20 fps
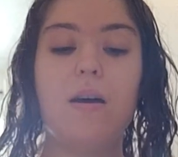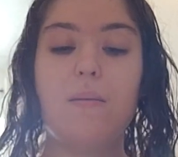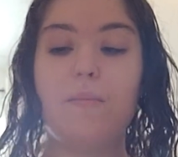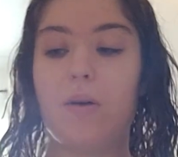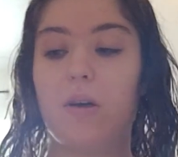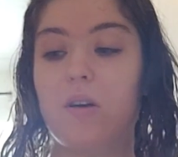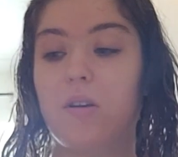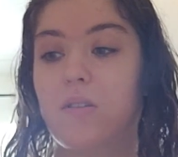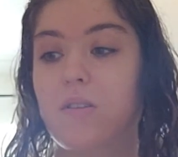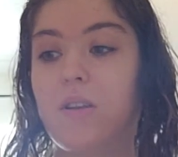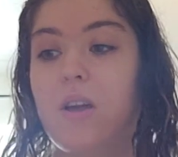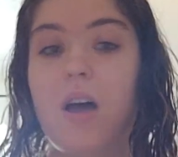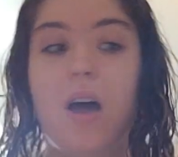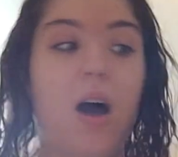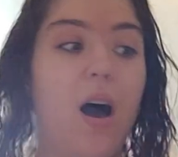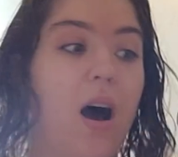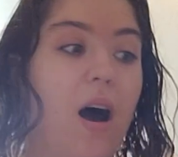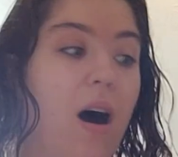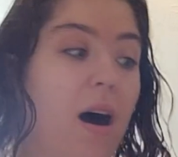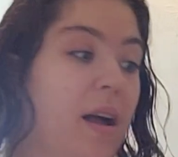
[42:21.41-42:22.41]
because
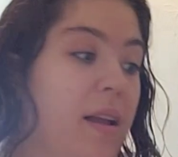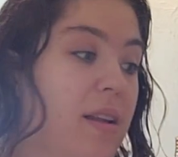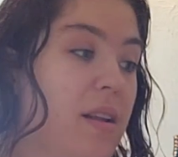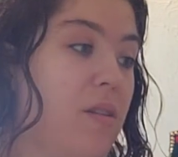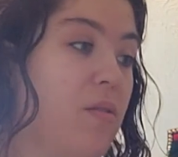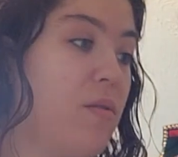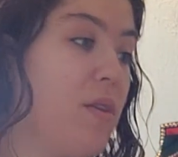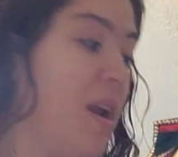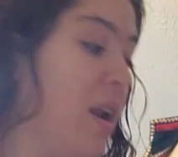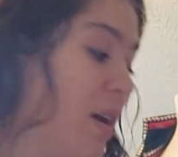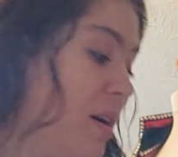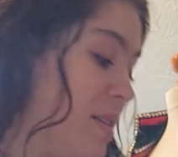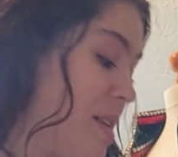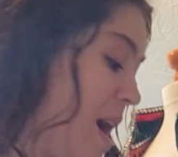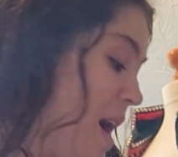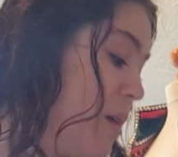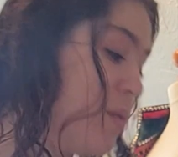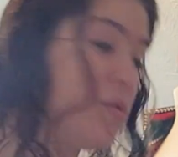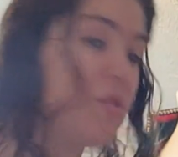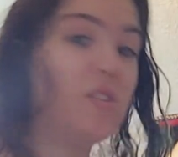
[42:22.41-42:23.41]
I didn't realise
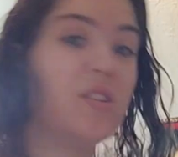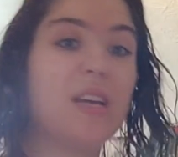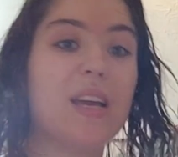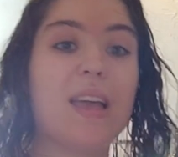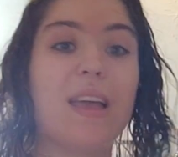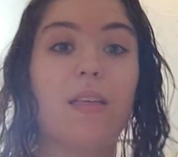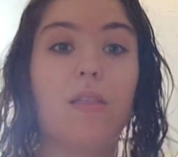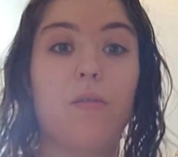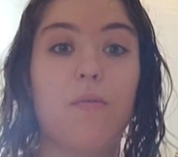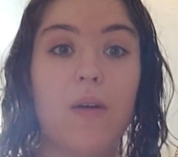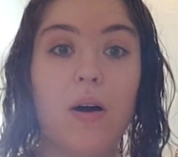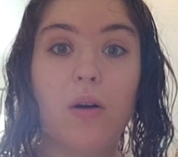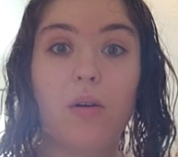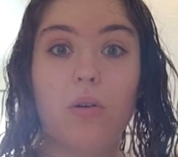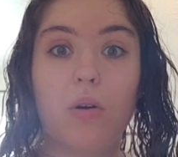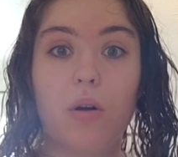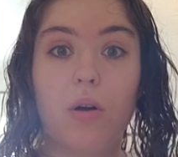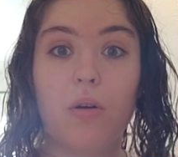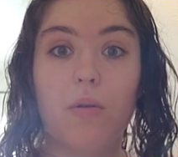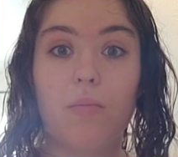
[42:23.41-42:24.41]
how sticky the
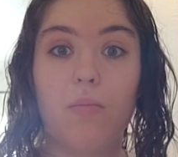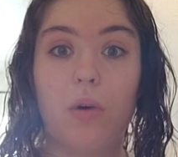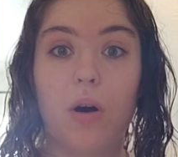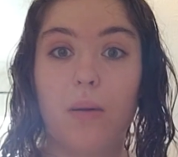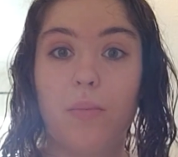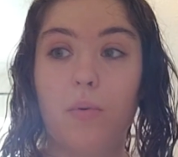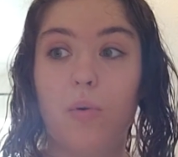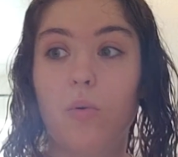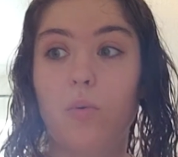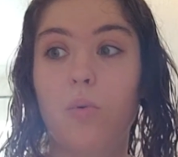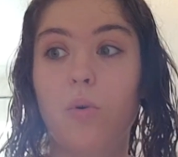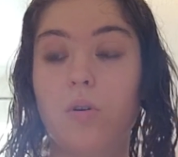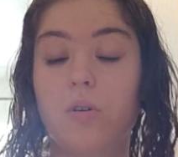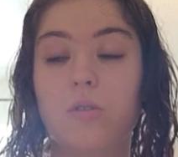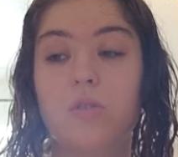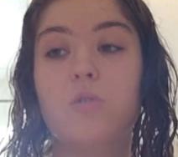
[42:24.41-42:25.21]
Velcro I bought was.